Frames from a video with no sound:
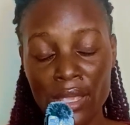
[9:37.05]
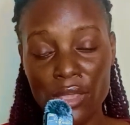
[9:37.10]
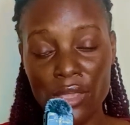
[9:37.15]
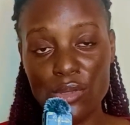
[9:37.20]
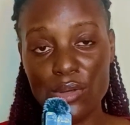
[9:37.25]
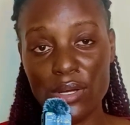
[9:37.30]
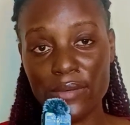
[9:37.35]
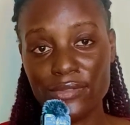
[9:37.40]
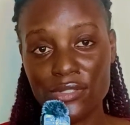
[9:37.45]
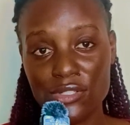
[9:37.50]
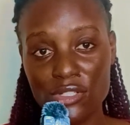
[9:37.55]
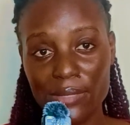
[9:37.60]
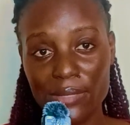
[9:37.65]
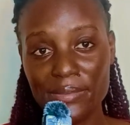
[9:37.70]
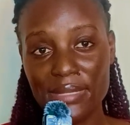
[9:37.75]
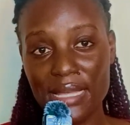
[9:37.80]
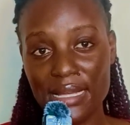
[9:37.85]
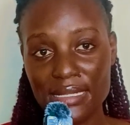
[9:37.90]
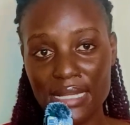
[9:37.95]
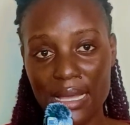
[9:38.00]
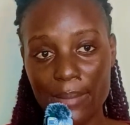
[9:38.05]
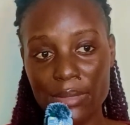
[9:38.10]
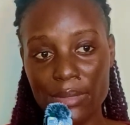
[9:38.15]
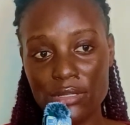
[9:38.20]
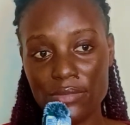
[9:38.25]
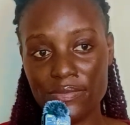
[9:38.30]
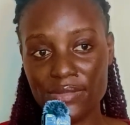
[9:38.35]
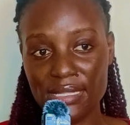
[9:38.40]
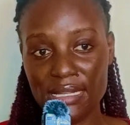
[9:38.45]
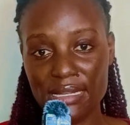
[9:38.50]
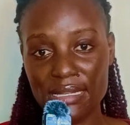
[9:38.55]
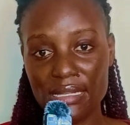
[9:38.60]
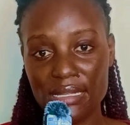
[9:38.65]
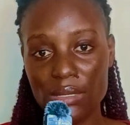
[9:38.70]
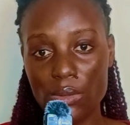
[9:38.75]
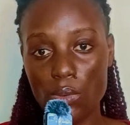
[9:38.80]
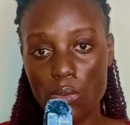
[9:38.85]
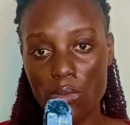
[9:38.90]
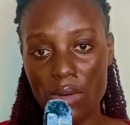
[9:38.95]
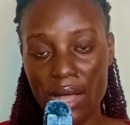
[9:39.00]
you have stopped that habit of
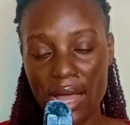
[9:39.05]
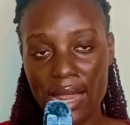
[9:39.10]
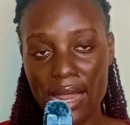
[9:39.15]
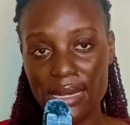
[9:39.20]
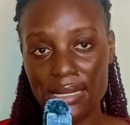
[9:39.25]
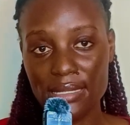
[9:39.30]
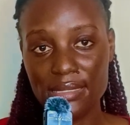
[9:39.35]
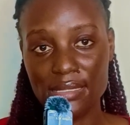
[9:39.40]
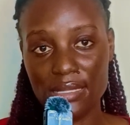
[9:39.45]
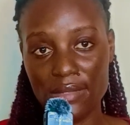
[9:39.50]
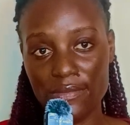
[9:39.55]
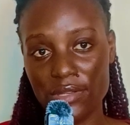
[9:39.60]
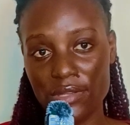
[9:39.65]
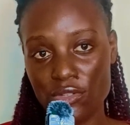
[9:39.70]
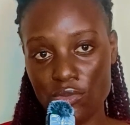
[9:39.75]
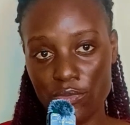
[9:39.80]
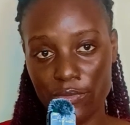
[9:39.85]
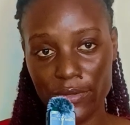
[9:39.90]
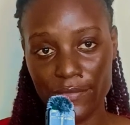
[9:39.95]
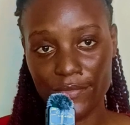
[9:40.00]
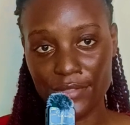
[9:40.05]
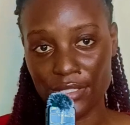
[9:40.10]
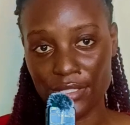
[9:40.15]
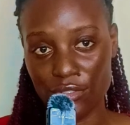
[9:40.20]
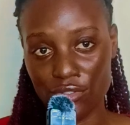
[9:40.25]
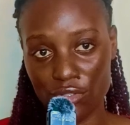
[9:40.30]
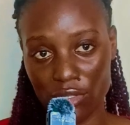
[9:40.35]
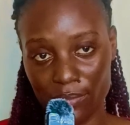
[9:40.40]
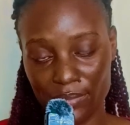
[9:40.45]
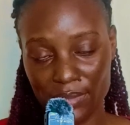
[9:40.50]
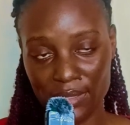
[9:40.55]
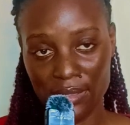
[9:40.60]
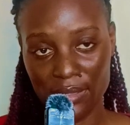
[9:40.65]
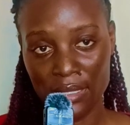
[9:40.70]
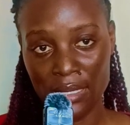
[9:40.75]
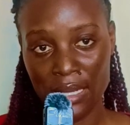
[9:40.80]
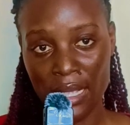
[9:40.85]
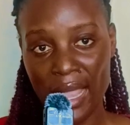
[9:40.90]
sending one CV to 50 jobs.